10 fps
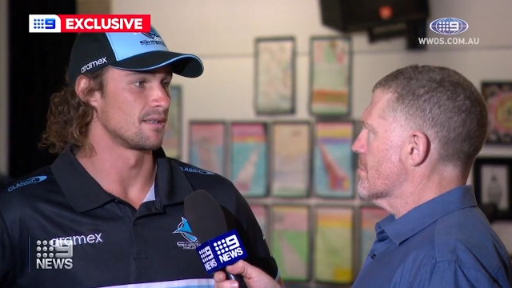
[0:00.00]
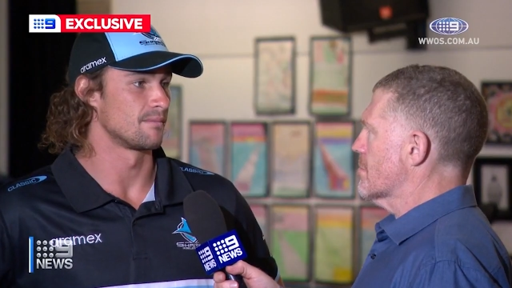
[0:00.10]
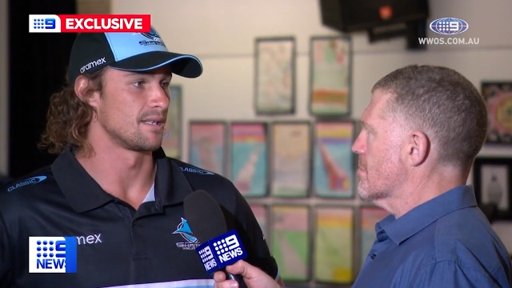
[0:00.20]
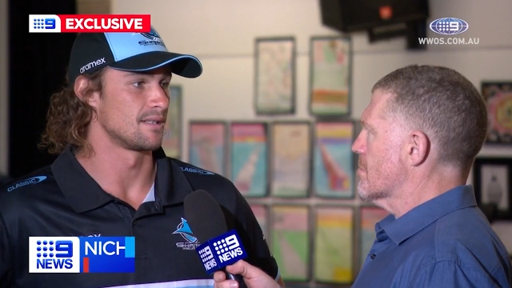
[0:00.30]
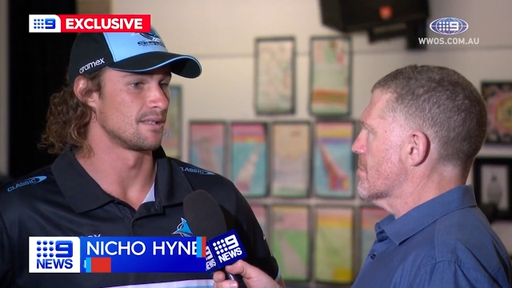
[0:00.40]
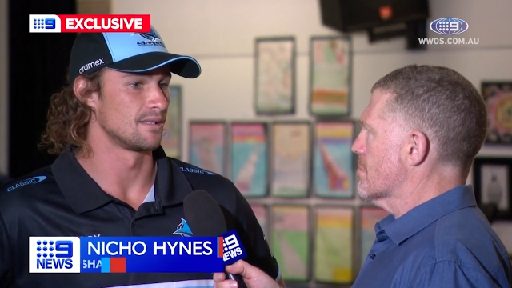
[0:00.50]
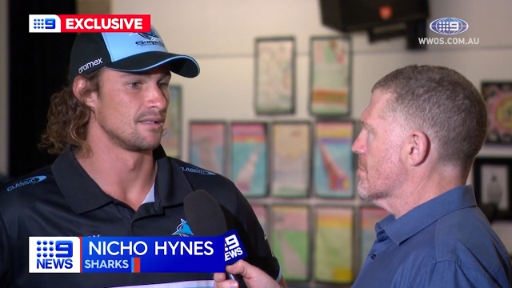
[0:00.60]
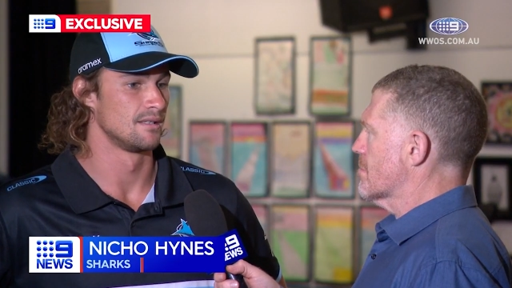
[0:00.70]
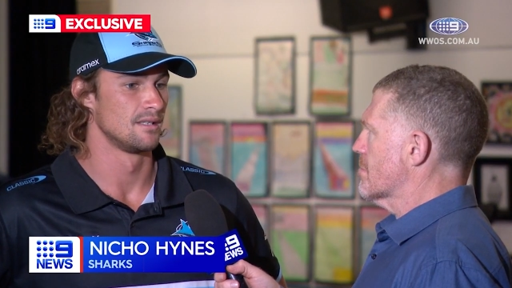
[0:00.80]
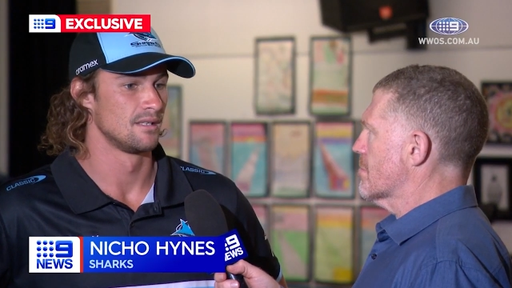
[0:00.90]
Speaker 1: compared to uh,
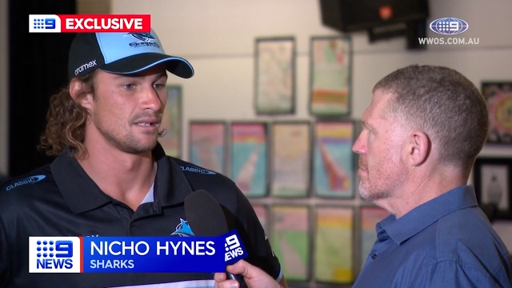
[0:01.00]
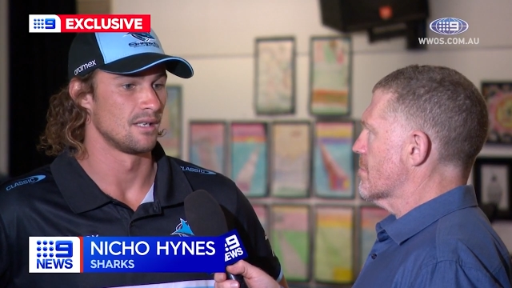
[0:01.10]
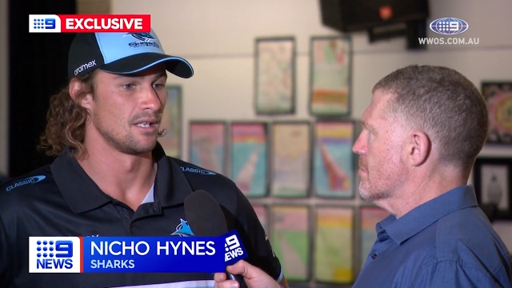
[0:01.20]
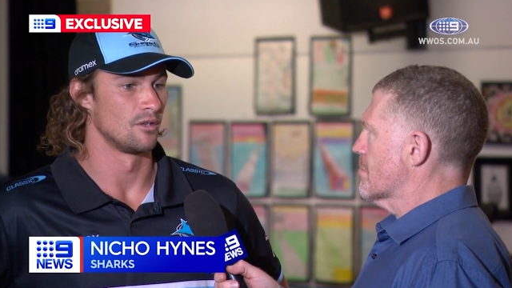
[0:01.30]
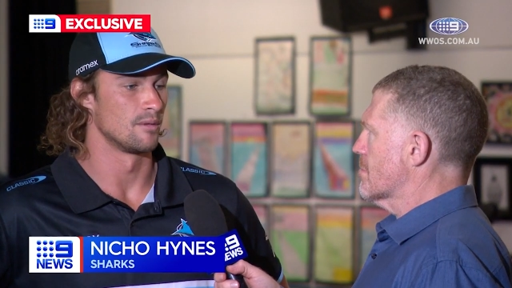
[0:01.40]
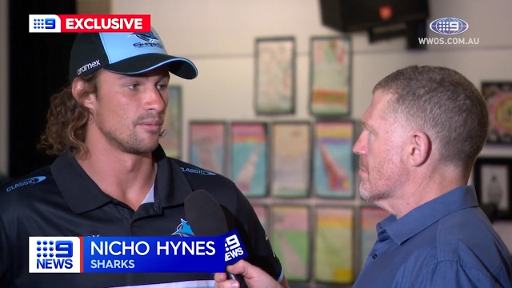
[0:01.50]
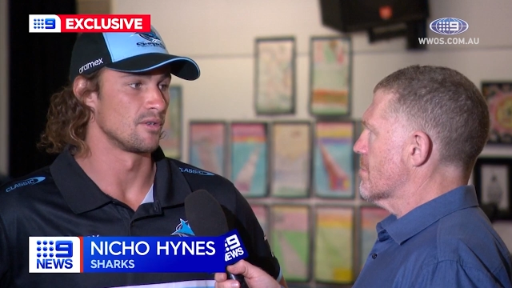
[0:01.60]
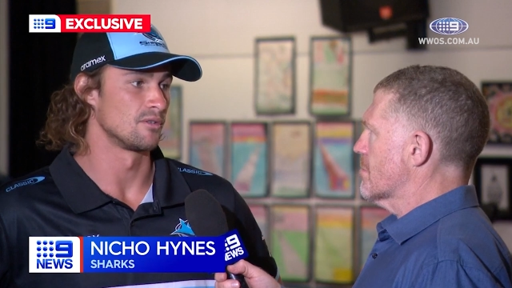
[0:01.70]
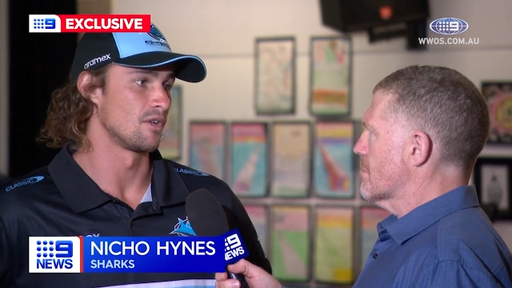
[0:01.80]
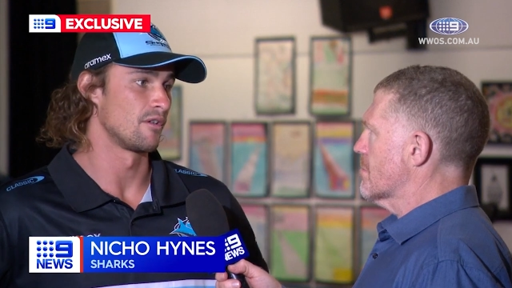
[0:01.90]
a lot of the
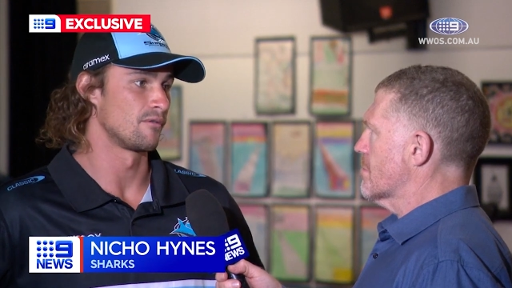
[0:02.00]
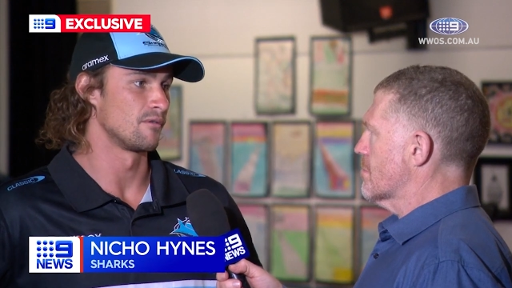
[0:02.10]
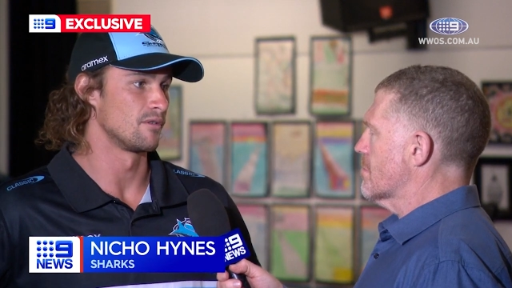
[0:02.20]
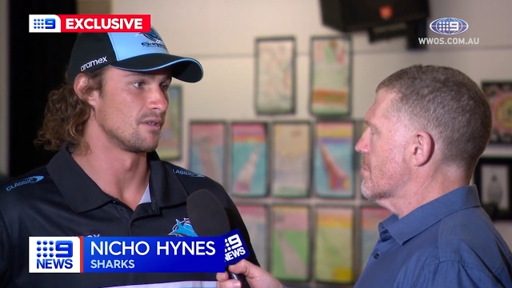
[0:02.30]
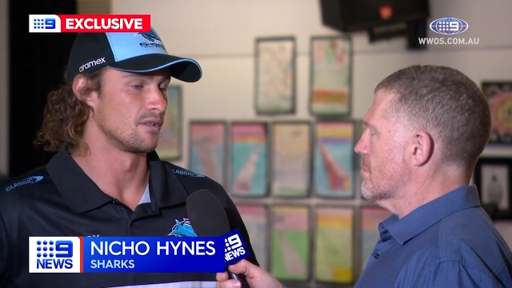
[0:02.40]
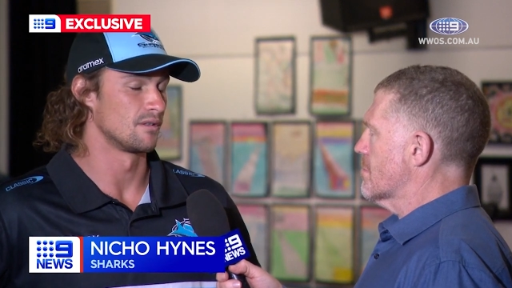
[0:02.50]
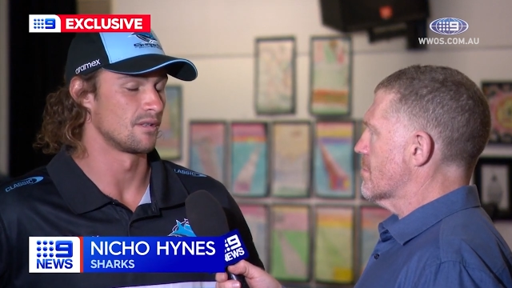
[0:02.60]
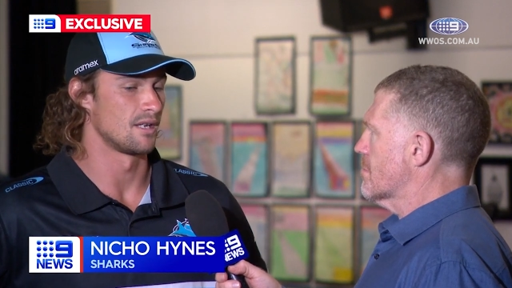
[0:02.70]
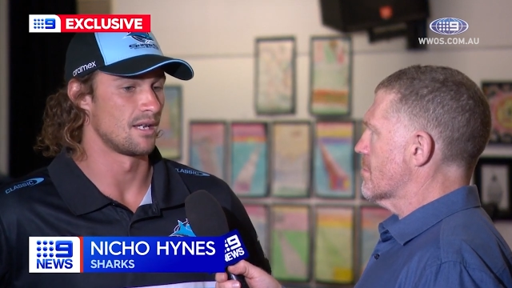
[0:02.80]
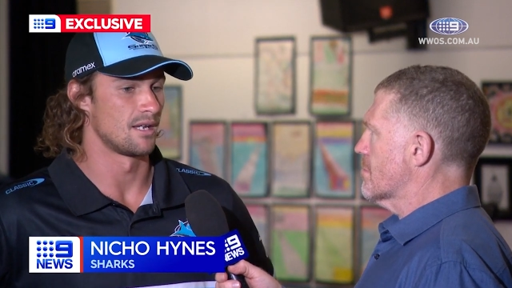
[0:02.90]
boys who go through the
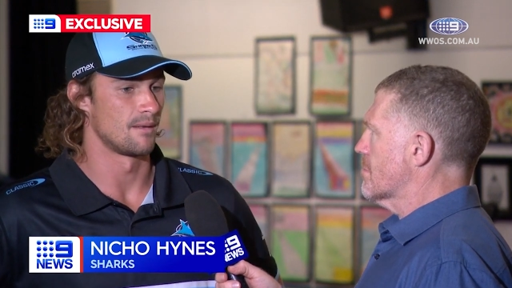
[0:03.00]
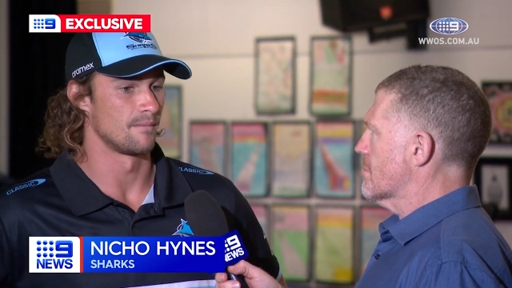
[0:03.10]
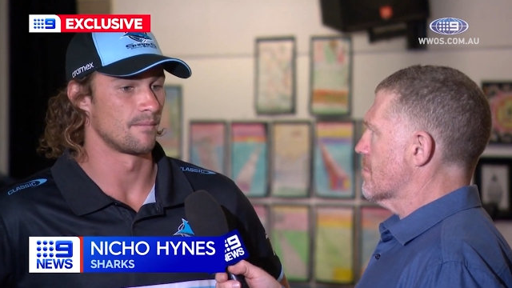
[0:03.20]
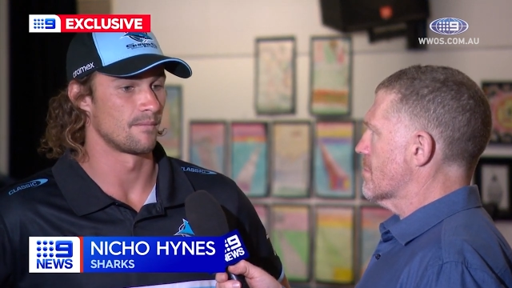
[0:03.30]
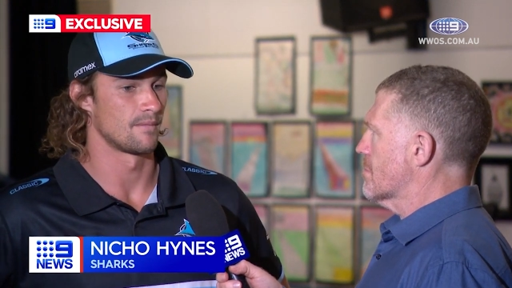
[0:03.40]
um,